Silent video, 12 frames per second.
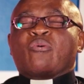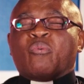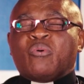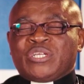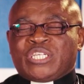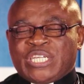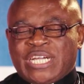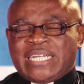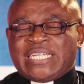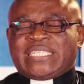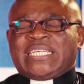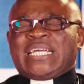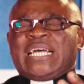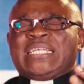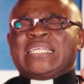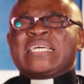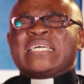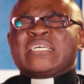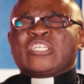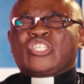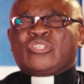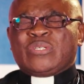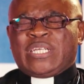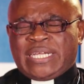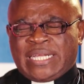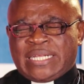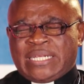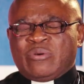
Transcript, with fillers: watching and listening and tuning in.